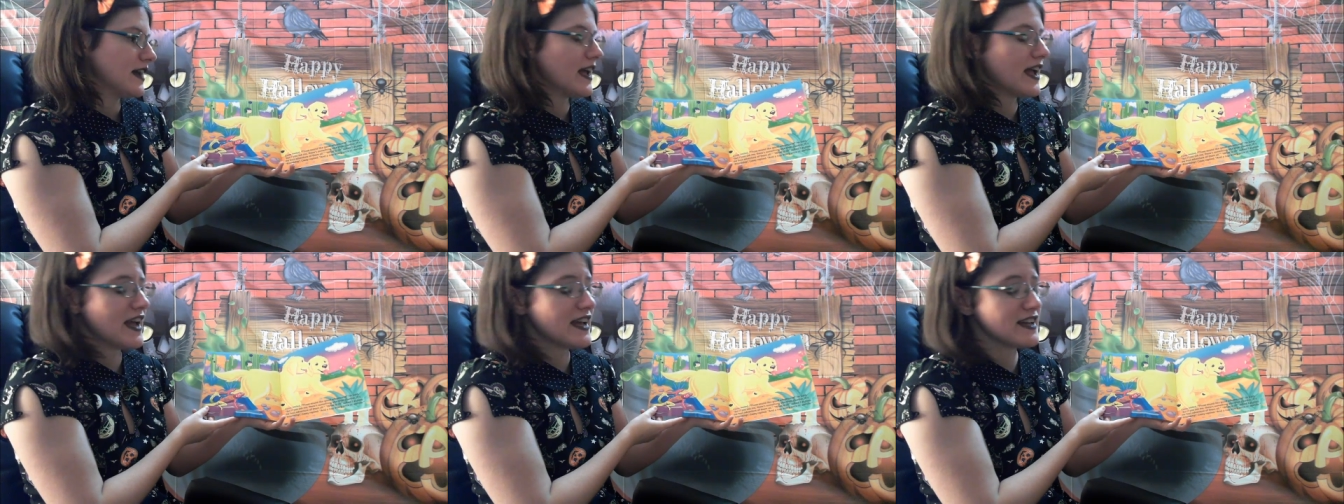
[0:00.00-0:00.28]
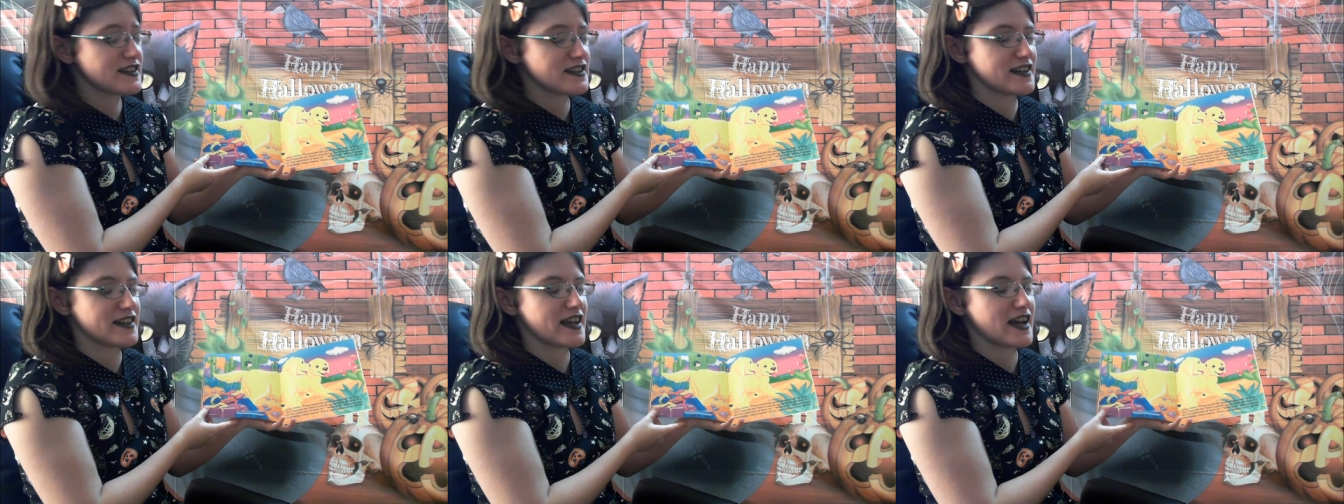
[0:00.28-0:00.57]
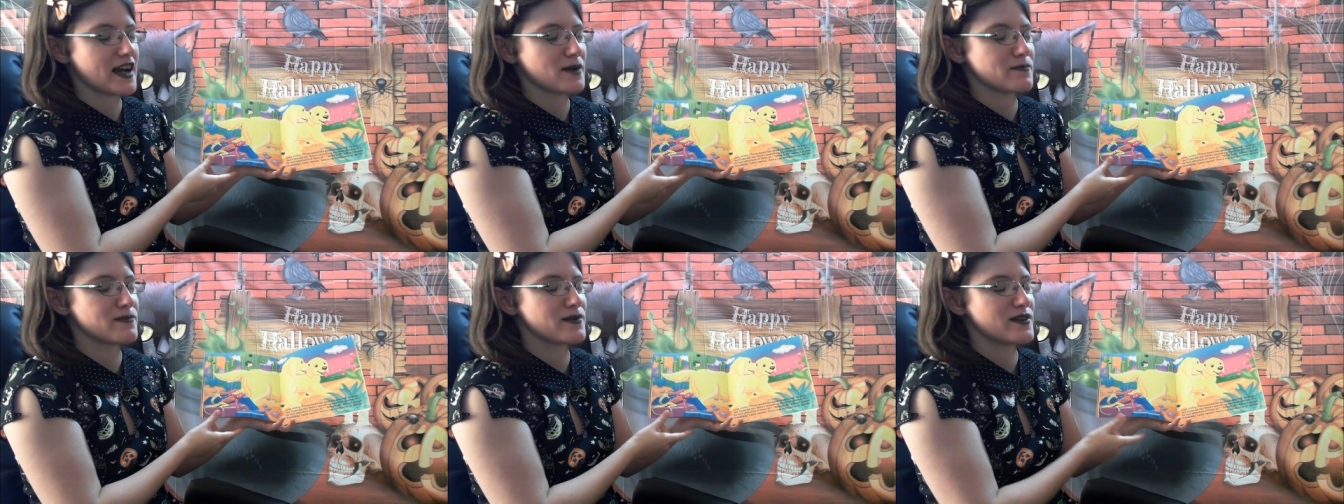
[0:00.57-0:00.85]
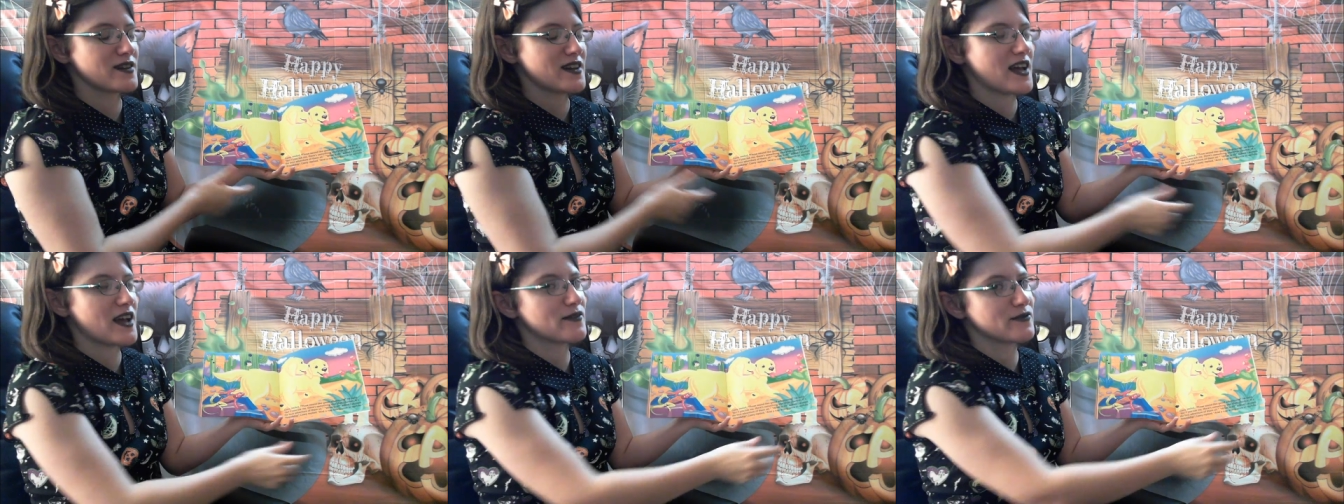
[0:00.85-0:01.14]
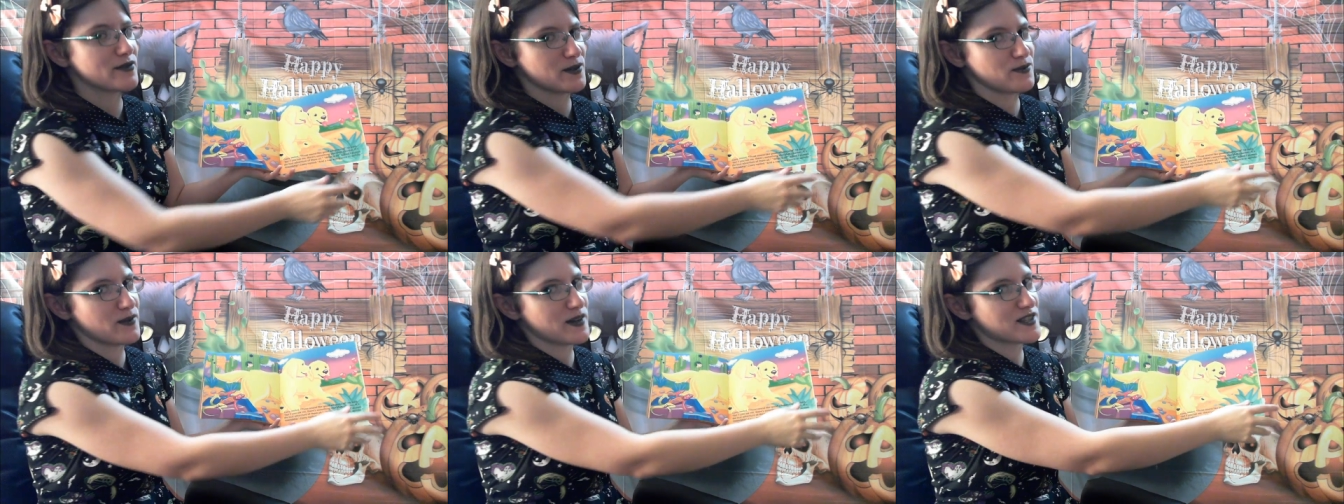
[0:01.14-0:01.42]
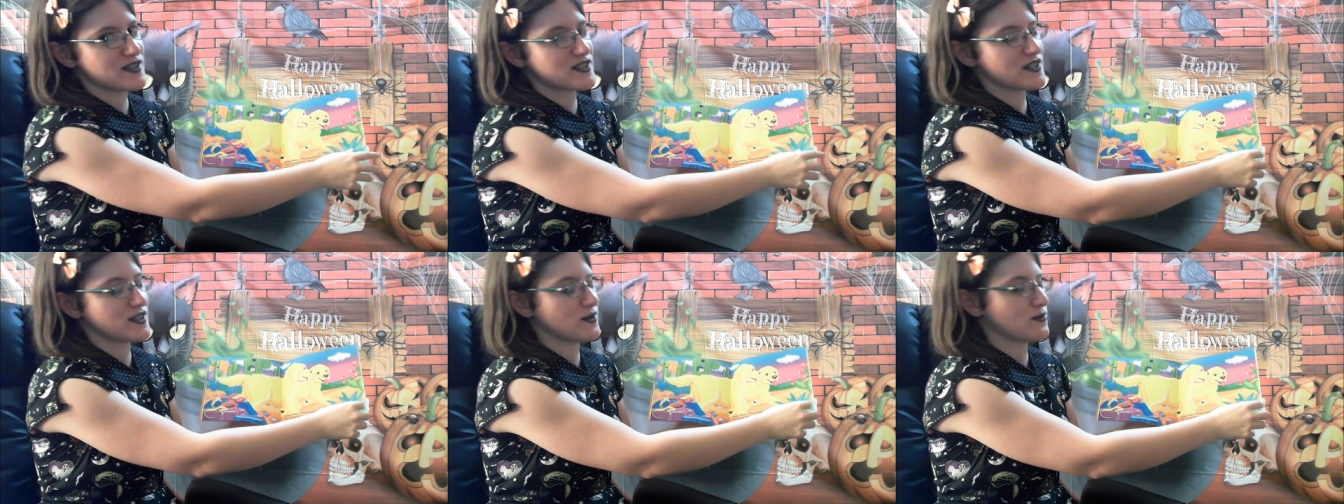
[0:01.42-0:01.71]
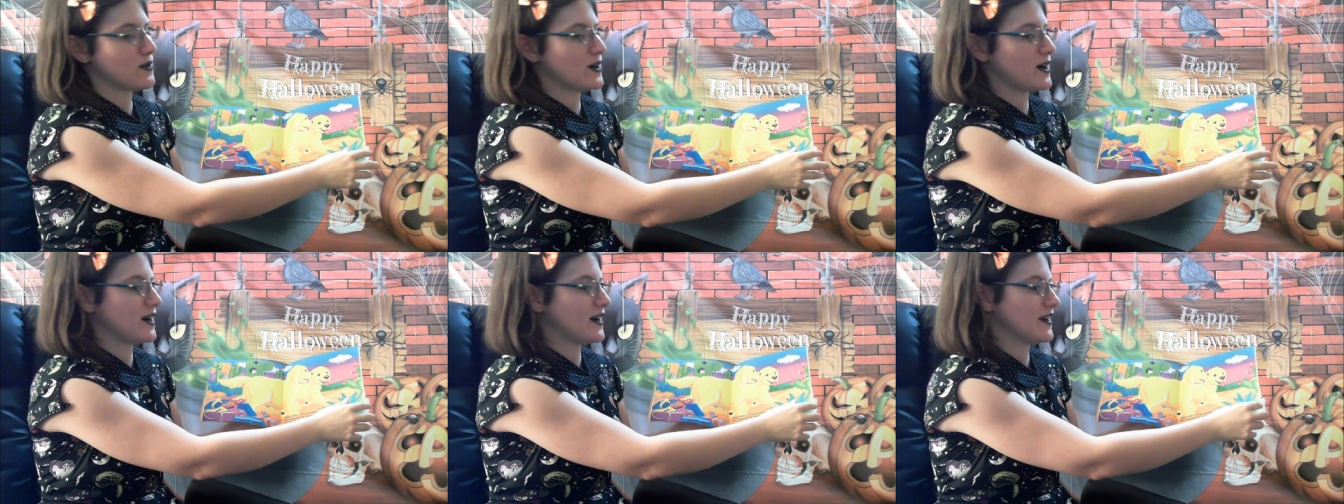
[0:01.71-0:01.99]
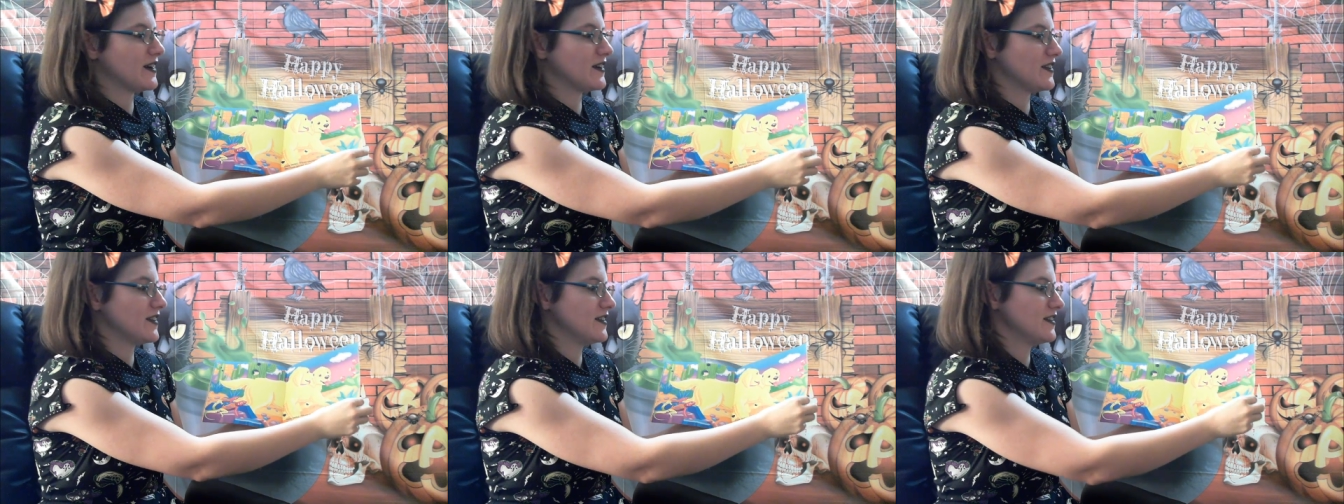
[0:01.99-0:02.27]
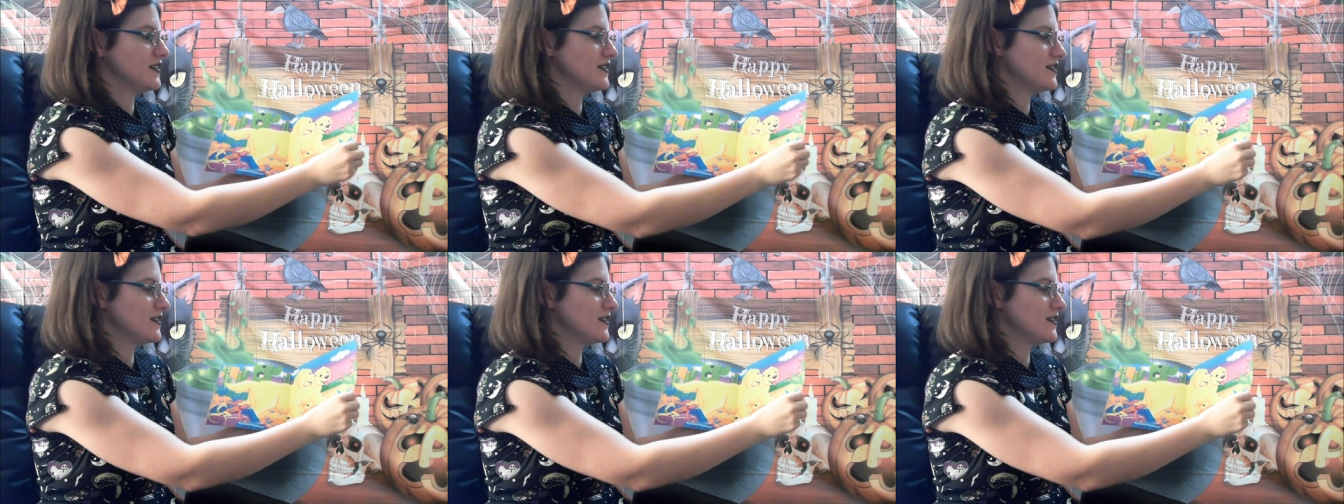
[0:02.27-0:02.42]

and a nap every once in a while.